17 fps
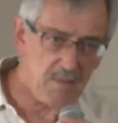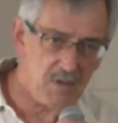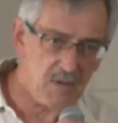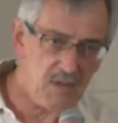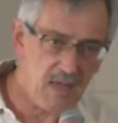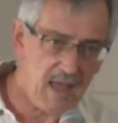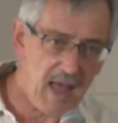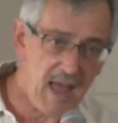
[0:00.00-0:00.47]

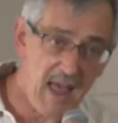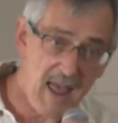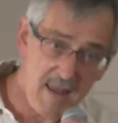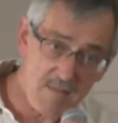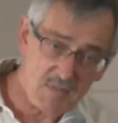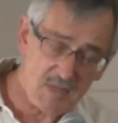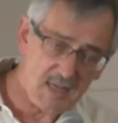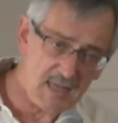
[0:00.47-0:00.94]
but they're
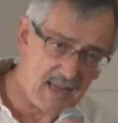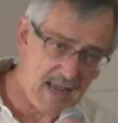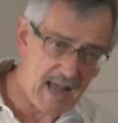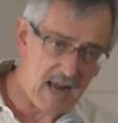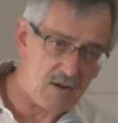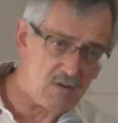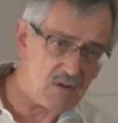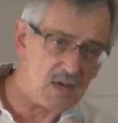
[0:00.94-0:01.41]
empty
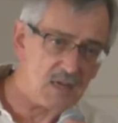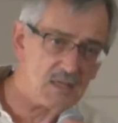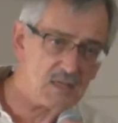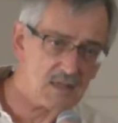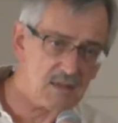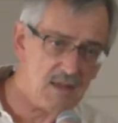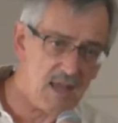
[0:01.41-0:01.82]
calories,